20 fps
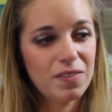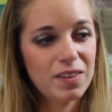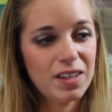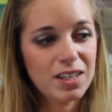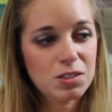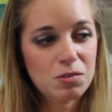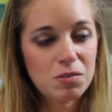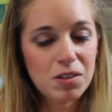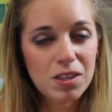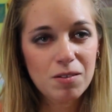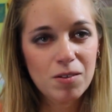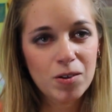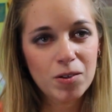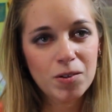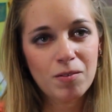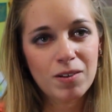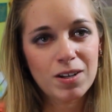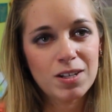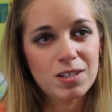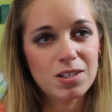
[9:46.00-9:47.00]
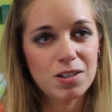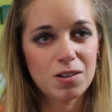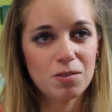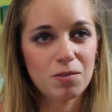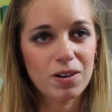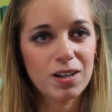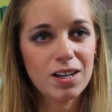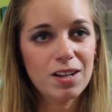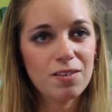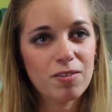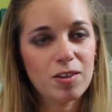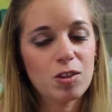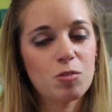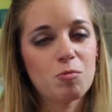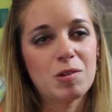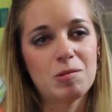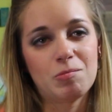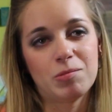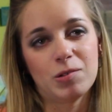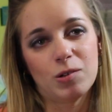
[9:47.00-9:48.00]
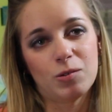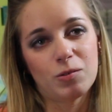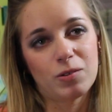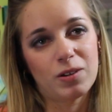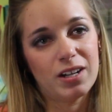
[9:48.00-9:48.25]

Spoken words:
that's really what we want to do. We're in it for the people.